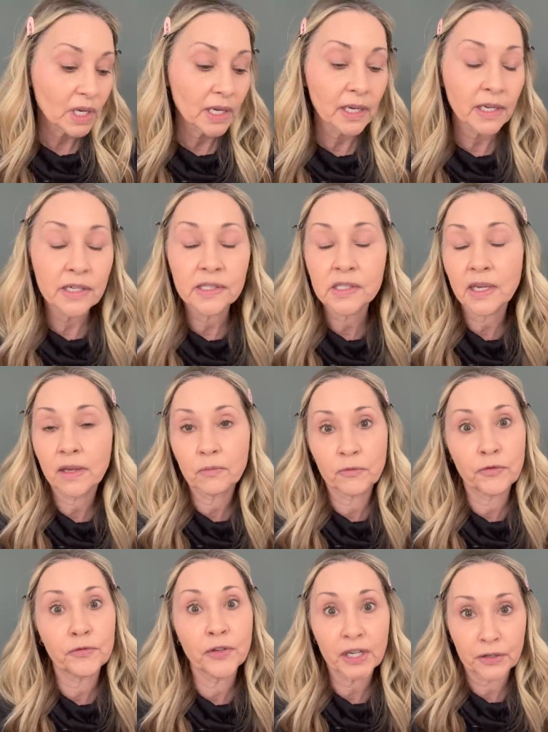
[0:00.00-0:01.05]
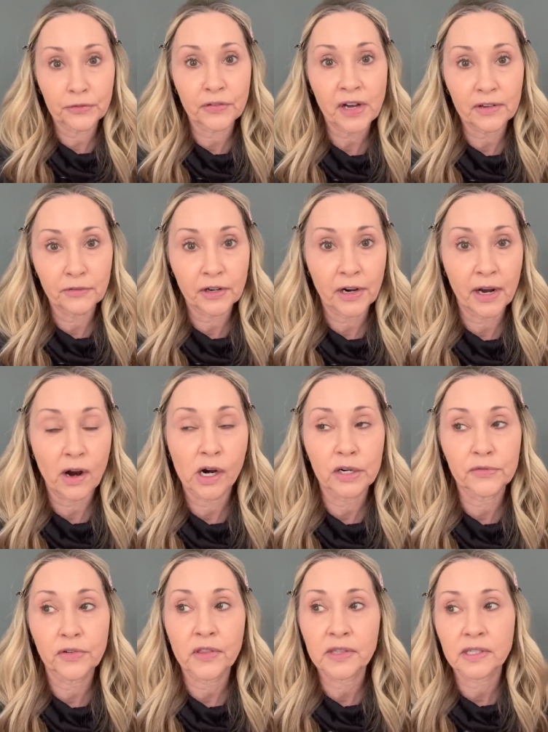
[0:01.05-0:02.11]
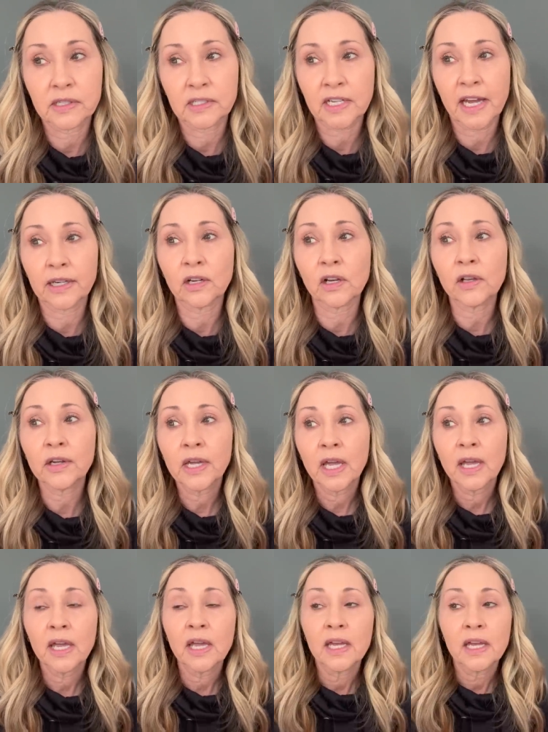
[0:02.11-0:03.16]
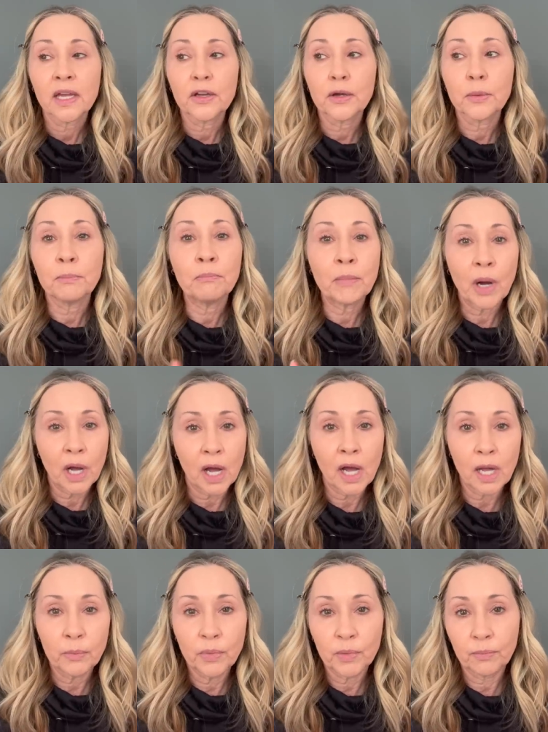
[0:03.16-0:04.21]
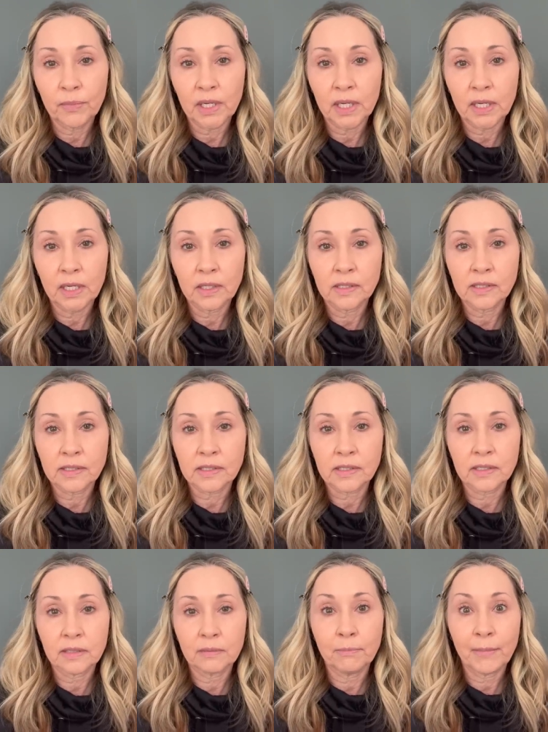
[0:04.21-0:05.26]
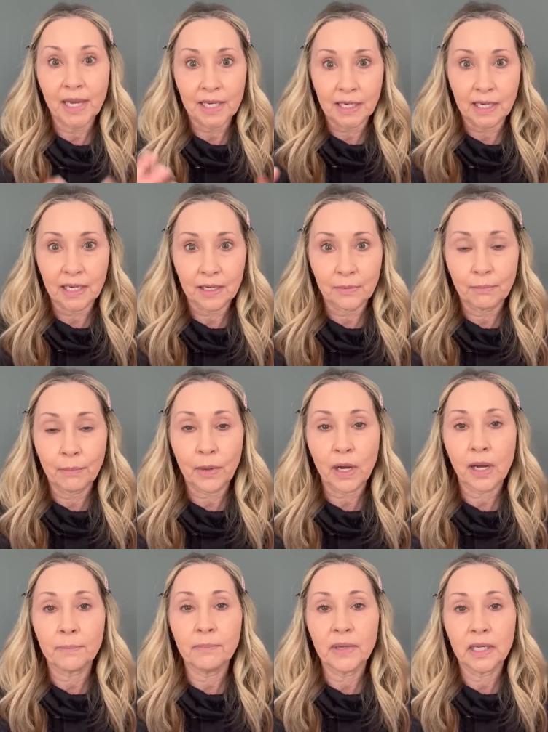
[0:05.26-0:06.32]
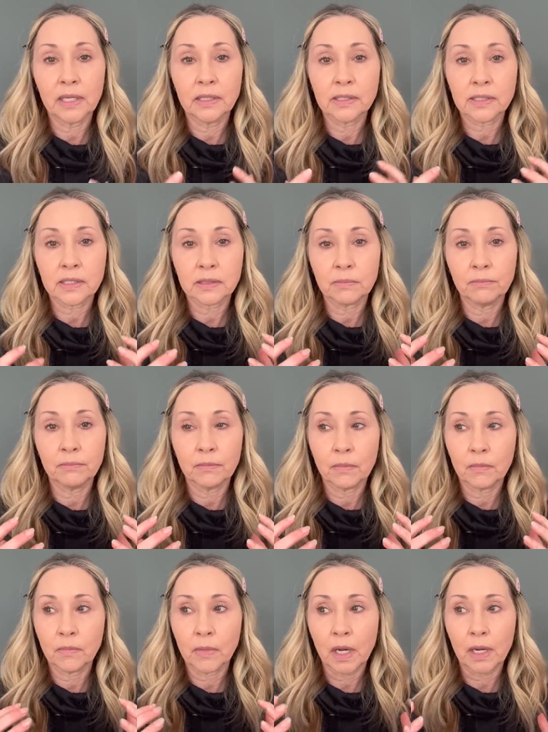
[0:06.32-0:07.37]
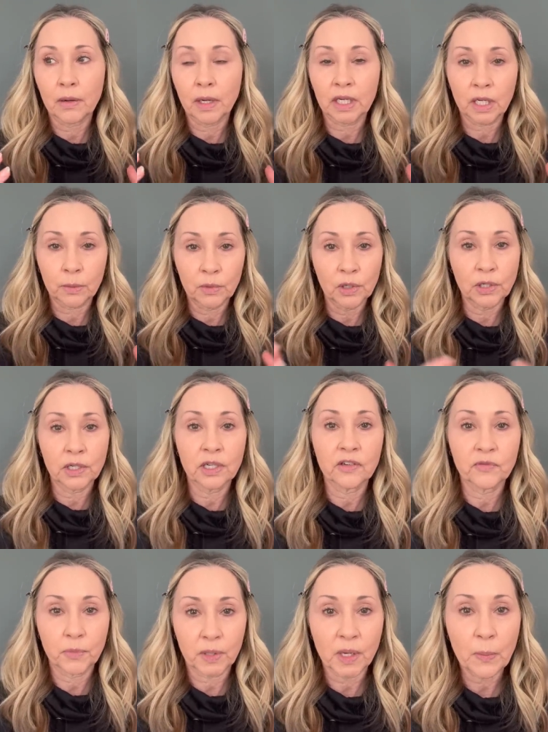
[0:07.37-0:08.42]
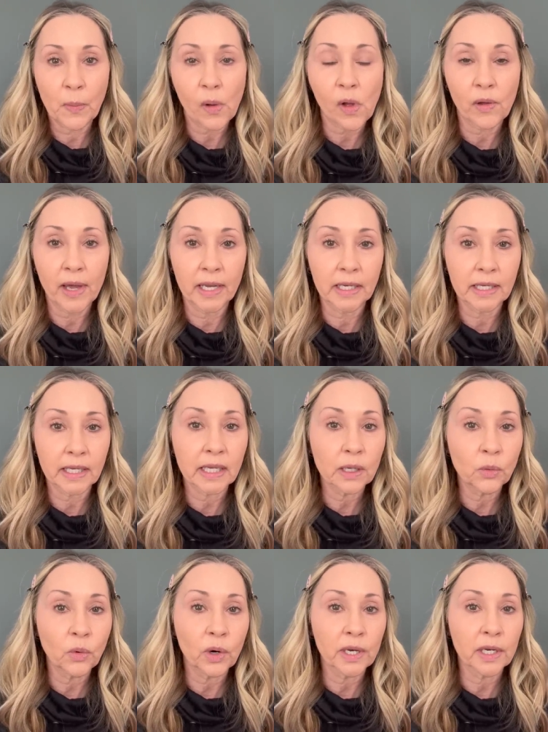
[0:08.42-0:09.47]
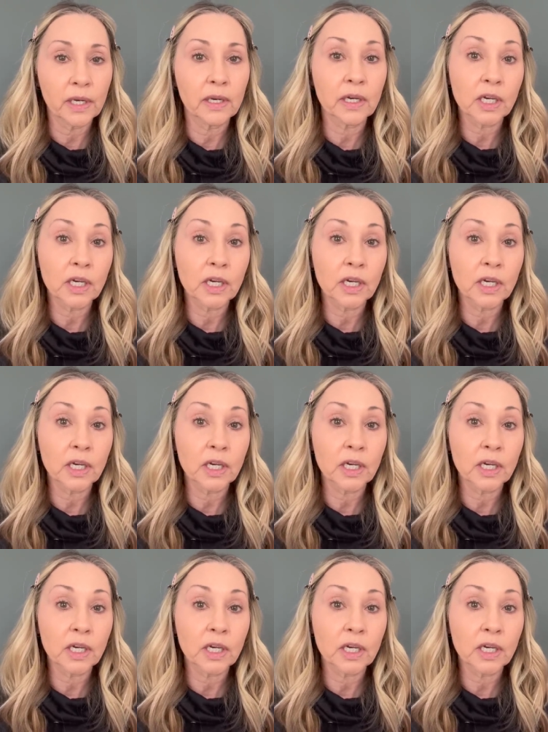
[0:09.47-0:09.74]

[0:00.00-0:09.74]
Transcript: is it, Vic fought very hard for this title. Mob means many. Mob means a community of people. And he wanted a